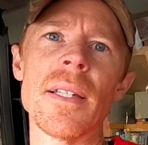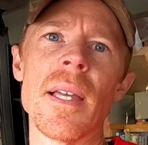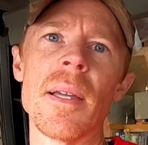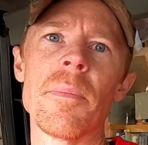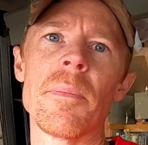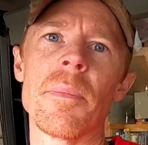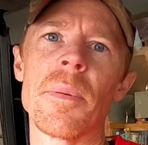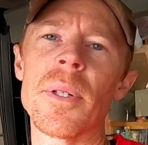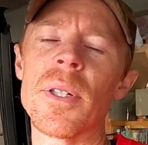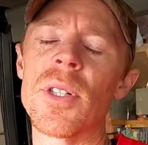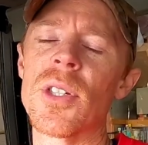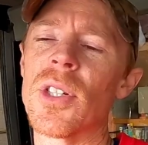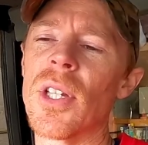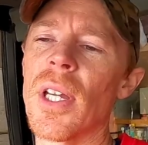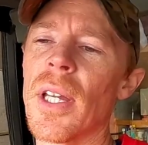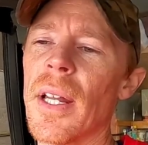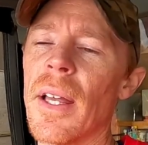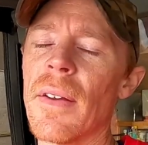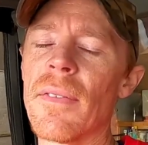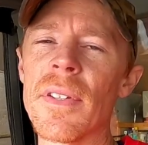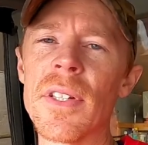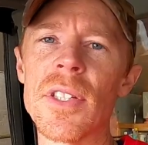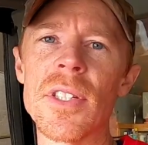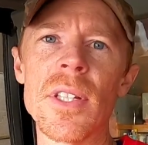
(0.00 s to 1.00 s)
I appreciate
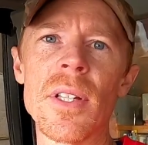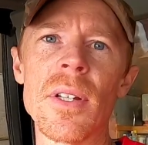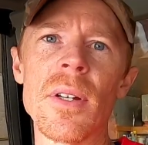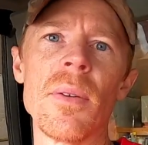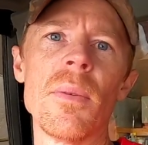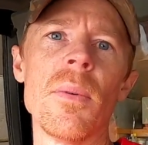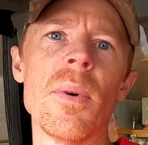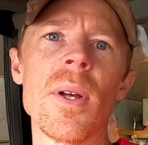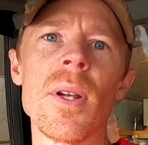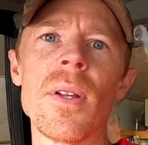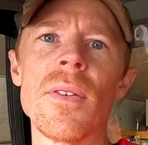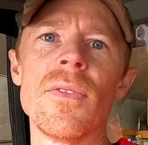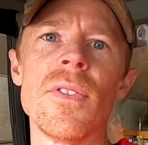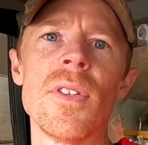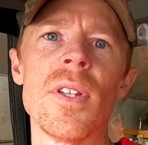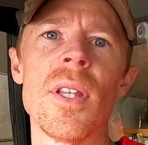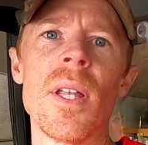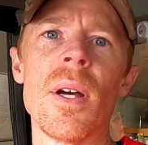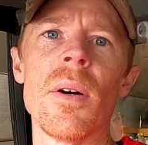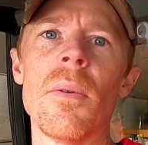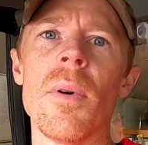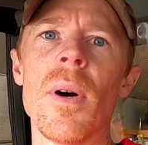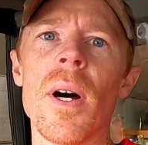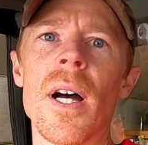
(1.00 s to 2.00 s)
every single one of you
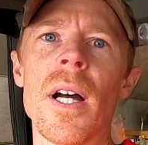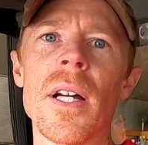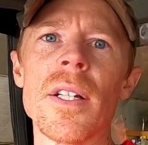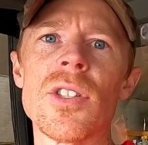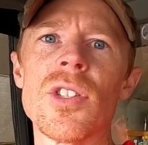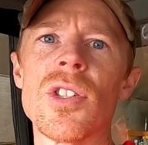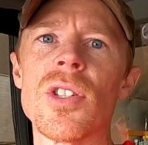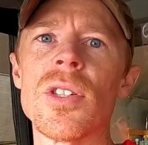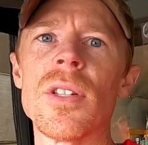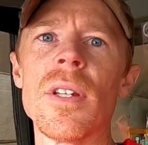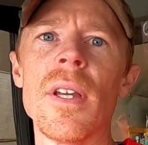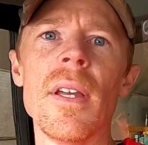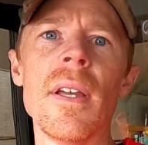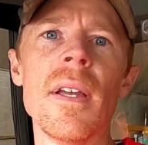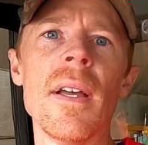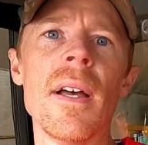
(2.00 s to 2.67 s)
that watch.